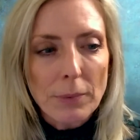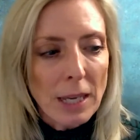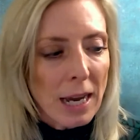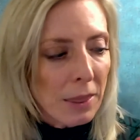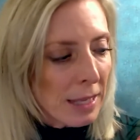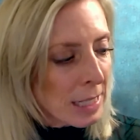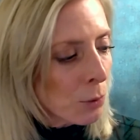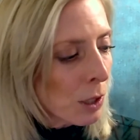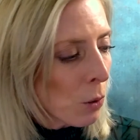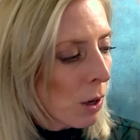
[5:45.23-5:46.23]
And this
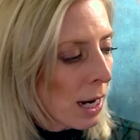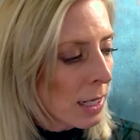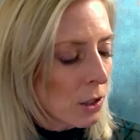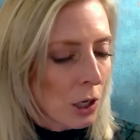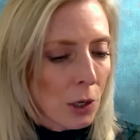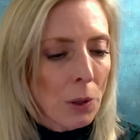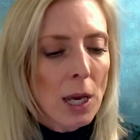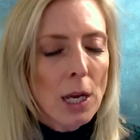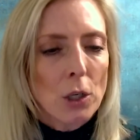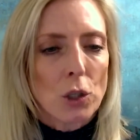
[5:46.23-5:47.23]
requires you
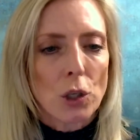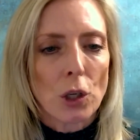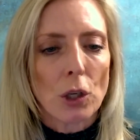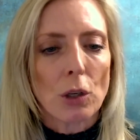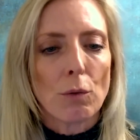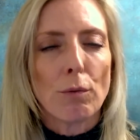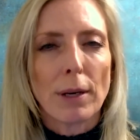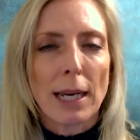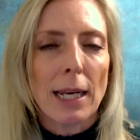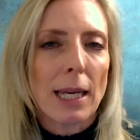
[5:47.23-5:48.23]
to
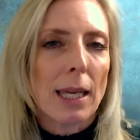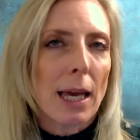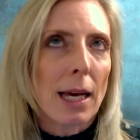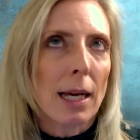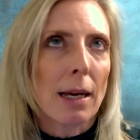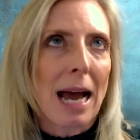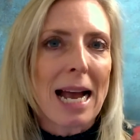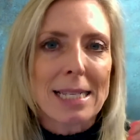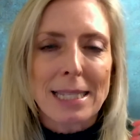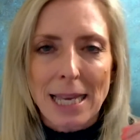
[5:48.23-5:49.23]
really
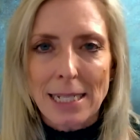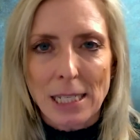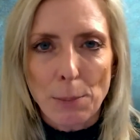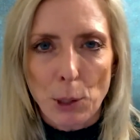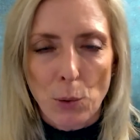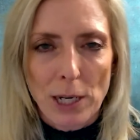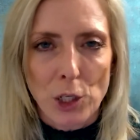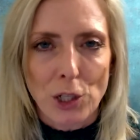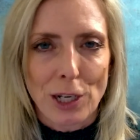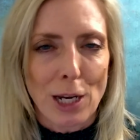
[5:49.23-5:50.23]
ask that deeper
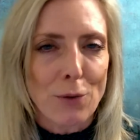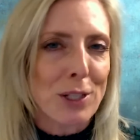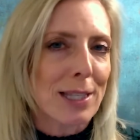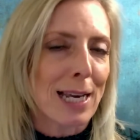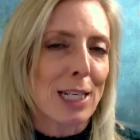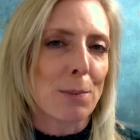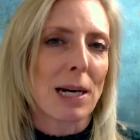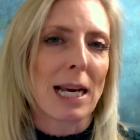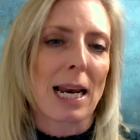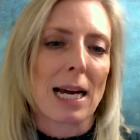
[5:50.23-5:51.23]
question. I often say to my
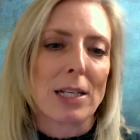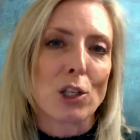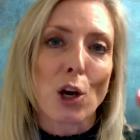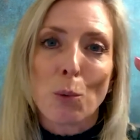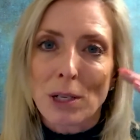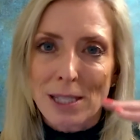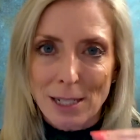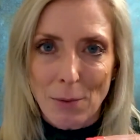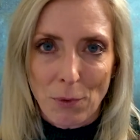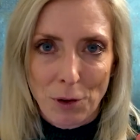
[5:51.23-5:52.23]
clients, go one
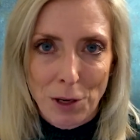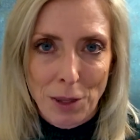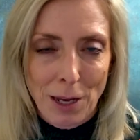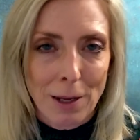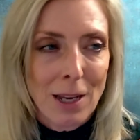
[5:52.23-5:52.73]
step further.